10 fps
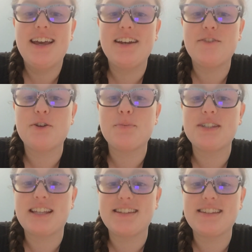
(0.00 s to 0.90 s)
and of her
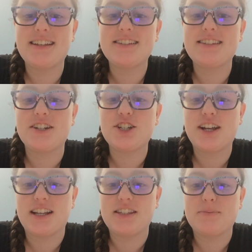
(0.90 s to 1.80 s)
possessing such a
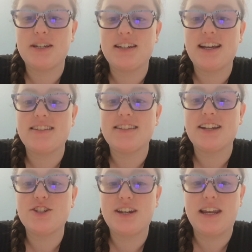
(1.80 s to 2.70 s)
husband and
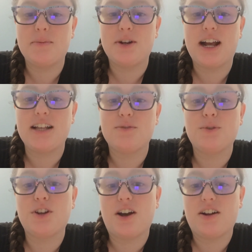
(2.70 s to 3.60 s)
such a neighbor as
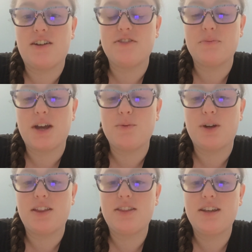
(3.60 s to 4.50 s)
were not often met
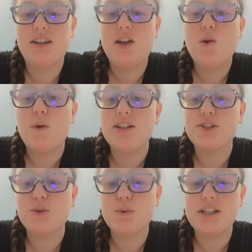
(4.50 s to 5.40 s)
with. While
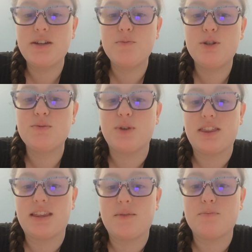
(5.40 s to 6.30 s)
Sir William was
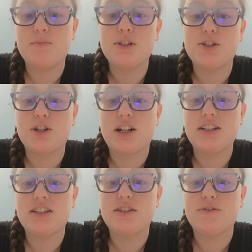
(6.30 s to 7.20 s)
with them, Mr.
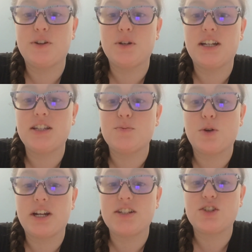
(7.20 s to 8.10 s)
Collins devoted his
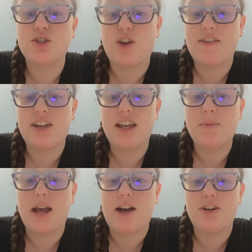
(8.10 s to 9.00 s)
mornings to driving
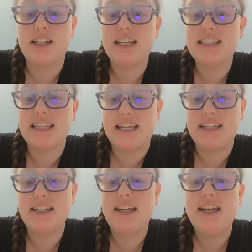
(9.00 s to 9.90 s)
him out in his
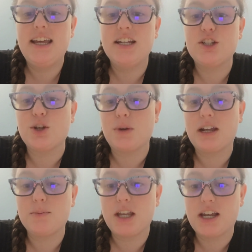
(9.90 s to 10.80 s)
gig and showing
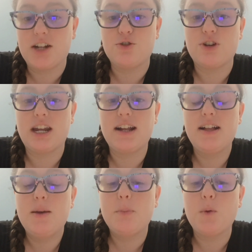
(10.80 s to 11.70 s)
him the country,
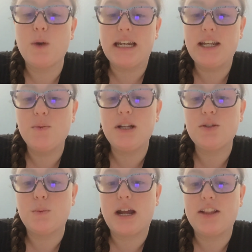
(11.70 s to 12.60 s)
but when he
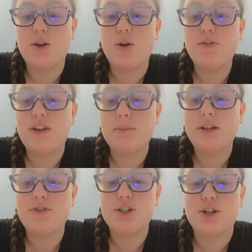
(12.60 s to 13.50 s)
went away, the whole
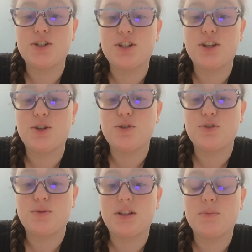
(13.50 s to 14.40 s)
family returned to their
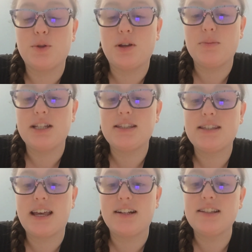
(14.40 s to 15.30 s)
usual
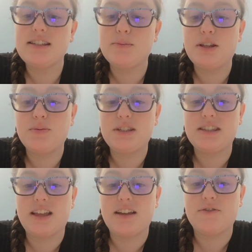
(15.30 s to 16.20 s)
employments, and Elizabeth was
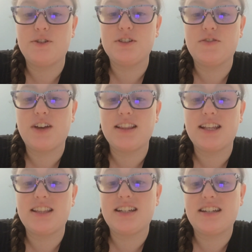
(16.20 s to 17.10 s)
thankful to find
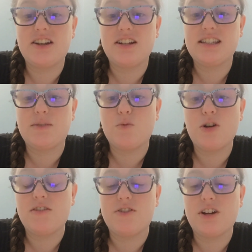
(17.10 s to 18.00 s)
that they did not see
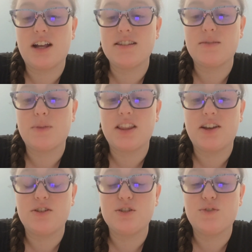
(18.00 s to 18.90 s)
more of her cousin by
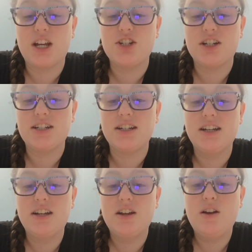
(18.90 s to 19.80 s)
the alteration.
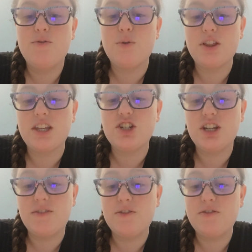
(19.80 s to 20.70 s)
For the
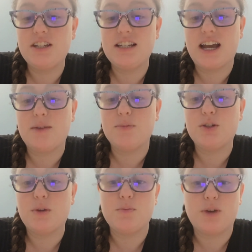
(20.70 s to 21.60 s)
chief of the time
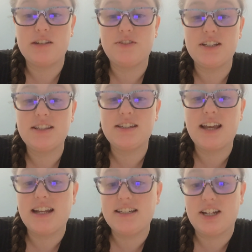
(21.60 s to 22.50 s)
between breakfast
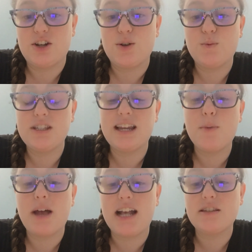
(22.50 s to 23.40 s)
and dinner was
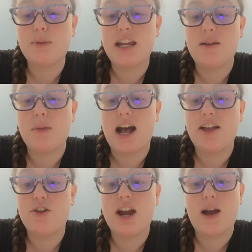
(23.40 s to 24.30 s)
now passed by him
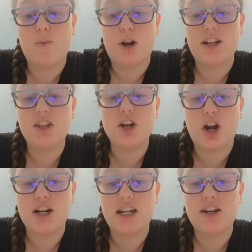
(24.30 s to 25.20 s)
either at work in the
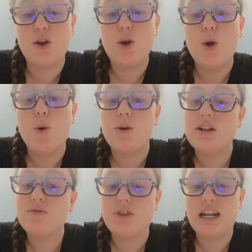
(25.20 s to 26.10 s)
garden or
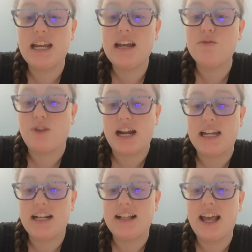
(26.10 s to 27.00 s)
in reading and
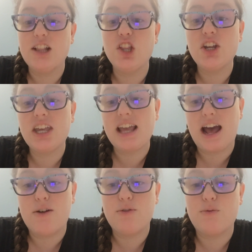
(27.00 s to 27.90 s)
writing, and looking
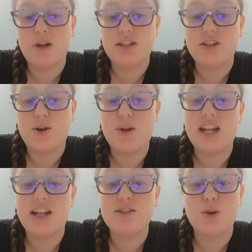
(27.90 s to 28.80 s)
out of window
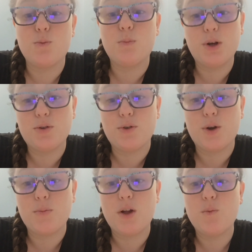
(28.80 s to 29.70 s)
in his own
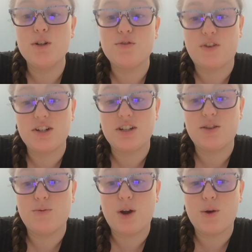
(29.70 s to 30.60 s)
book-room, which fronted
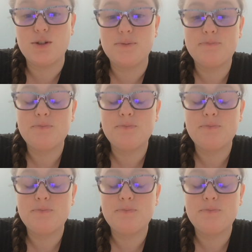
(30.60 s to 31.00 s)
the road.